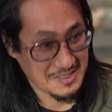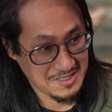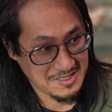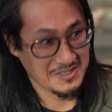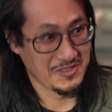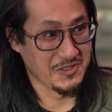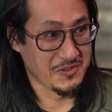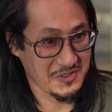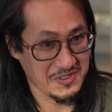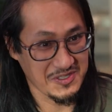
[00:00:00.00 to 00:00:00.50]

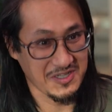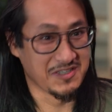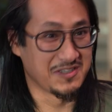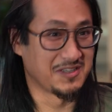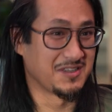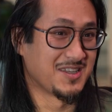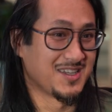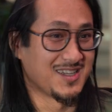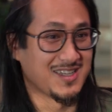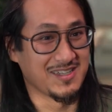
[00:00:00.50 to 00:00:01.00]
hey, you're
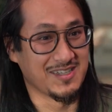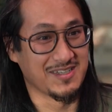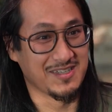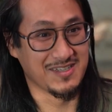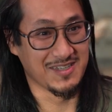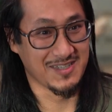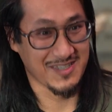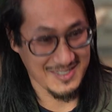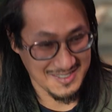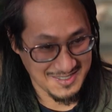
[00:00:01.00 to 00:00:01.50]
done.
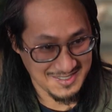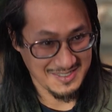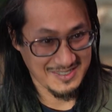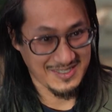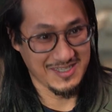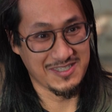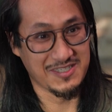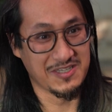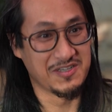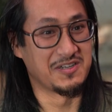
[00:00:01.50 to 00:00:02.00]

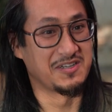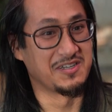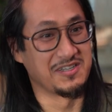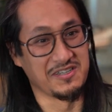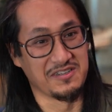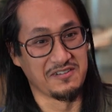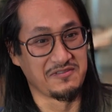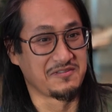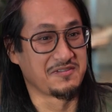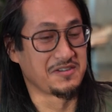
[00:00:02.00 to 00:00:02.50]
It's good
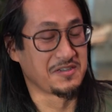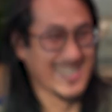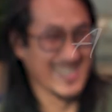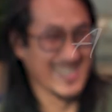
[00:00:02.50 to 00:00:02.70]
enough.